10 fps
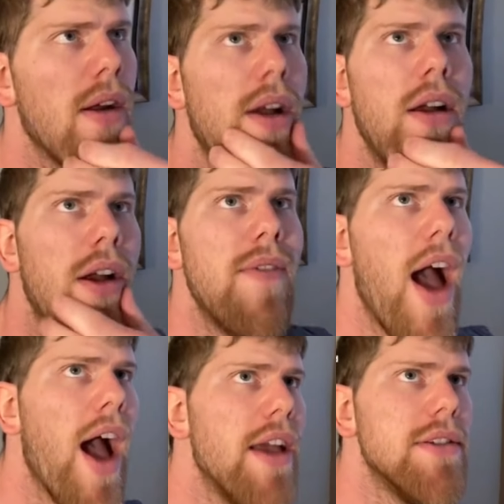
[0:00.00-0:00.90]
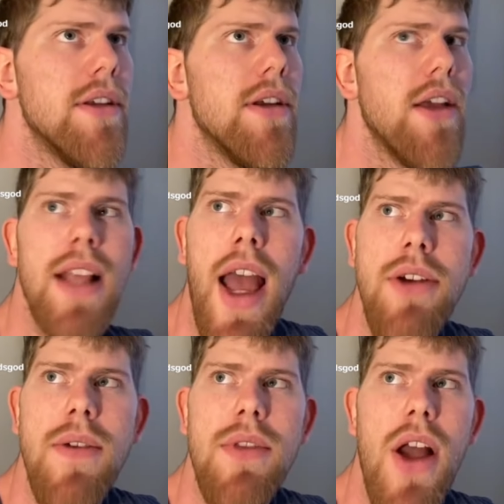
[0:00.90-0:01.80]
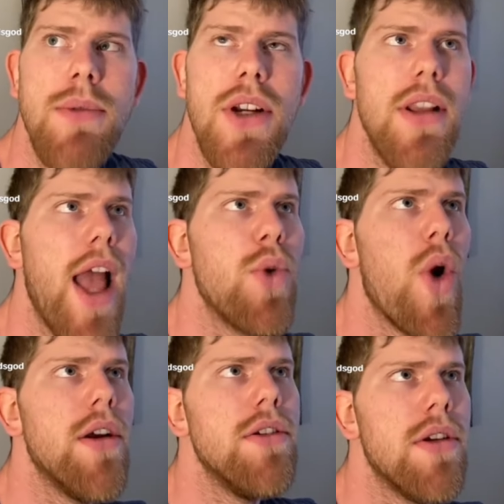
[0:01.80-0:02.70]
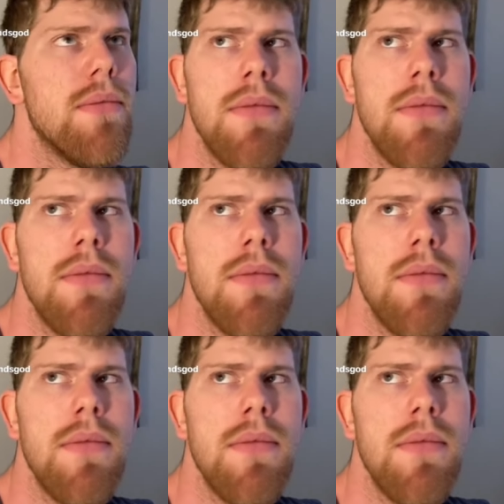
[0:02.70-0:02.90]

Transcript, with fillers: Be advised, hostiles have captured the headquarters.